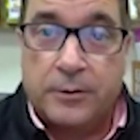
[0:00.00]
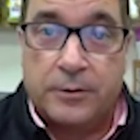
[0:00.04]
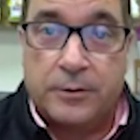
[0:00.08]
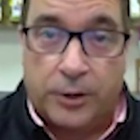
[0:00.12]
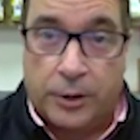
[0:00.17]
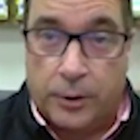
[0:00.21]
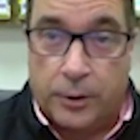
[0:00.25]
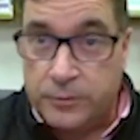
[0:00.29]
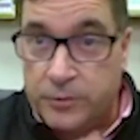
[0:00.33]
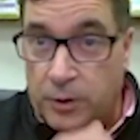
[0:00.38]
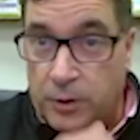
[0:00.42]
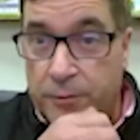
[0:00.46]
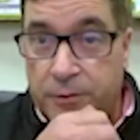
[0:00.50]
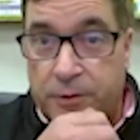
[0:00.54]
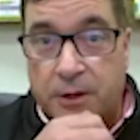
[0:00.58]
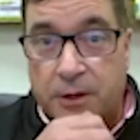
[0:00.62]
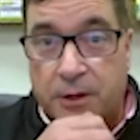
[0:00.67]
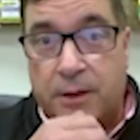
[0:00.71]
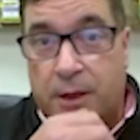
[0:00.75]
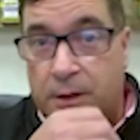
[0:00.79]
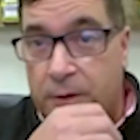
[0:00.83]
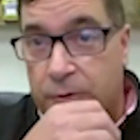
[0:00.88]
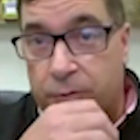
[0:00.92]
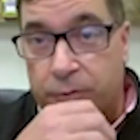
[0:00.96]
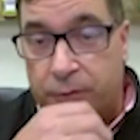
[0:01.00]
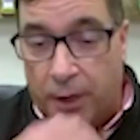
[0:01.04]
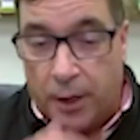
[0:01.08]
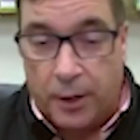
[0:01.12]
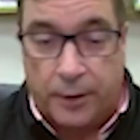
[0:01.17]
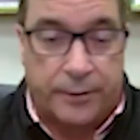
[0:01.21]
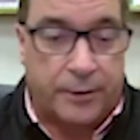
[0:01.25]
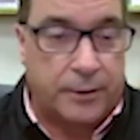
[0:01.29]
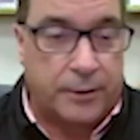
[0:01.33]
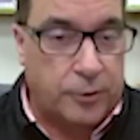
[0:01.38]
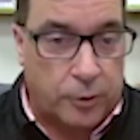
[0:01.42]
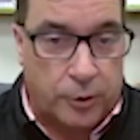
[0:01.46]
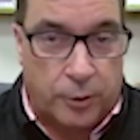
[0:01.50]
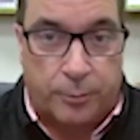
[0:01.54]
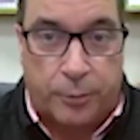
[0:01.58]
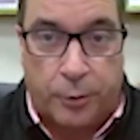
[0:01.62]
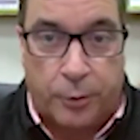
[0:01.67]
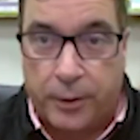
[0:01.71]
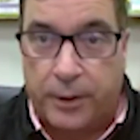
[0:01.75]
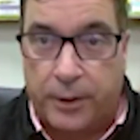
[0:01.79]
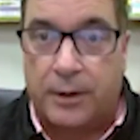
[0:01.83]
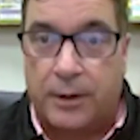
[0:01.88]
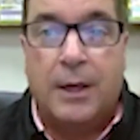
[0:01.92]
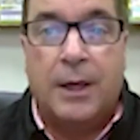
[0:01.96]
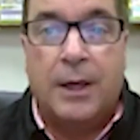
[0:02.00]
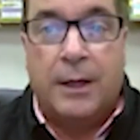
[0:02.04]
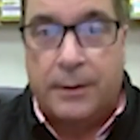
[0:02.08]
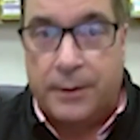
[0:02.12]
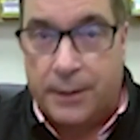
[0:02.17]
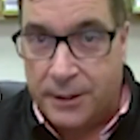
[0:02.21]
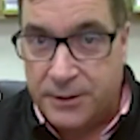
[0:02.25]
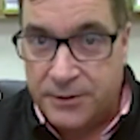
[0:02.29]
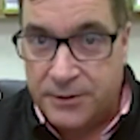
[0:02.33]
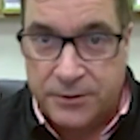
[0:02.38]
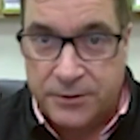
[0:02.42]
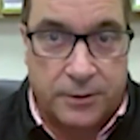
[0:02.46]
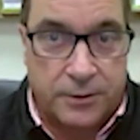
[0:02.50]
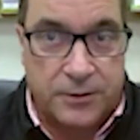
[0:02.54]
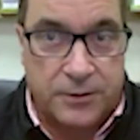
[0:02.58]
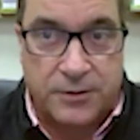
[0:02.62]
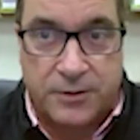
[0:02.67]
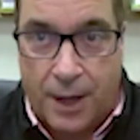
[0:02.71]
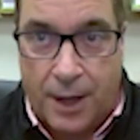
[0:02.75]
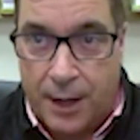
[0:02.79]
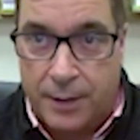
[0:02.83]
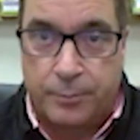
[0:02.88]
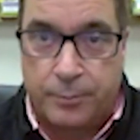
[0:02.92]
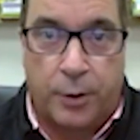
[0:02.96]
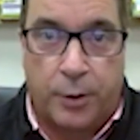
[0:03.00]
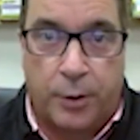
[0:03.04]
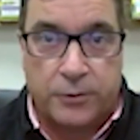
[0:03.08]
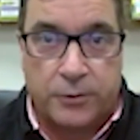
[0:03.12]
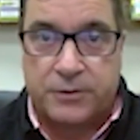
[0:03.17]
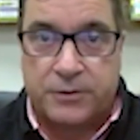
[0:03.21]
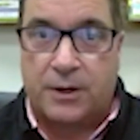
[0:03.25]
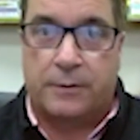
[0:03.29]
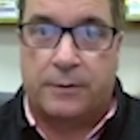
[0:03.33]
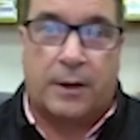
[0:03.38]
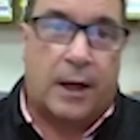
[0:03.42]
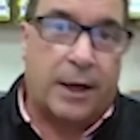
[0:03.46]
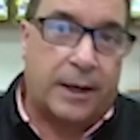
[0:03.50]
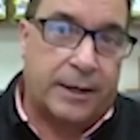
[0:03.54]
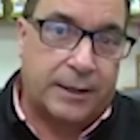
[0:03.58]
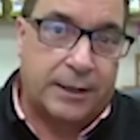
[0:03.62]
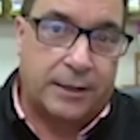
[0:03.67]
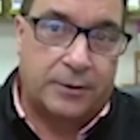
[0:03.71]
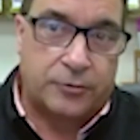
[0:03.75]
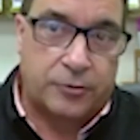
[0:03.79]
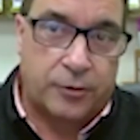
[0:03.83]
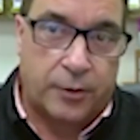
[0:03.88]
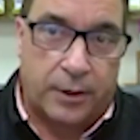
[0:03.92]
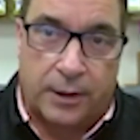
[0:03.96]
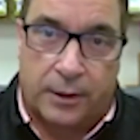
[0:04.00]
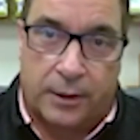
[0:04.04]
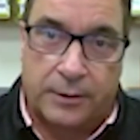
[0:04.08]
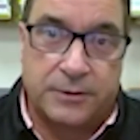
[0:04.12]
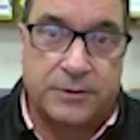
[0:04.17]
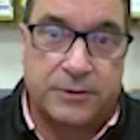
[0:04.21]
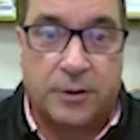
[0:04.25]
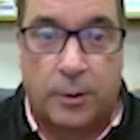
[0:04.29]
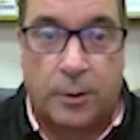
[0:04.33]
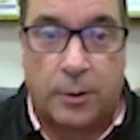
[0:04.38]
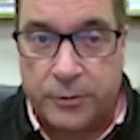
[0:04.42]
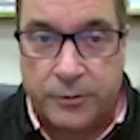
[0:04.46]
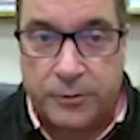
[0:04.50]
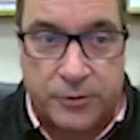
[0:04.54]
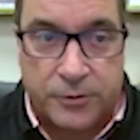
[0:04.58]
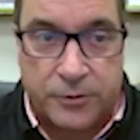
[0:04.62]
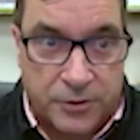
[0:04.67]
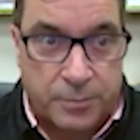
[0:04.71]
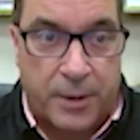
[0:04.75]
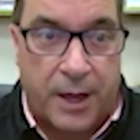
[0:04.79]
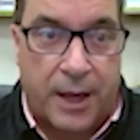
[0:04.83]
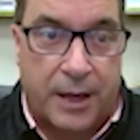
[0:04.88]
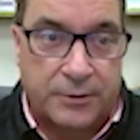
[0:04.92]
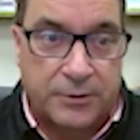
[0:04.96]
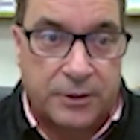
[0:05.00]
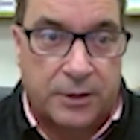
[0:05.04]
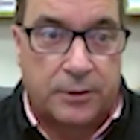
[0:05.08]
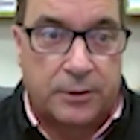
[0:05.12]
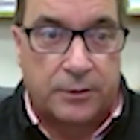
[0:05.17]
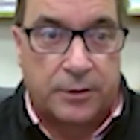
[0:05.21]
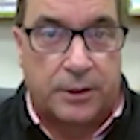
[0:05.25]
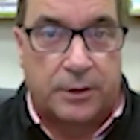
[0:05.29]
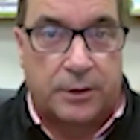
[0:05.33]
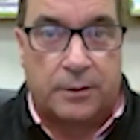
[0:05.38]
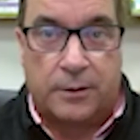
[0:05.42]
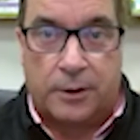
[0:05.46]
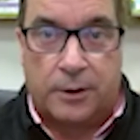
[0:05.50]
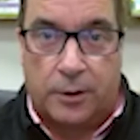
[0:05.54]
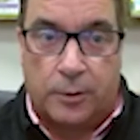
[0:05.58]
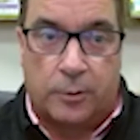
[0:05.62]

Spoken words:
Don't think that you're done and you could put it next to the signpost on the hiking trail and someone just magically,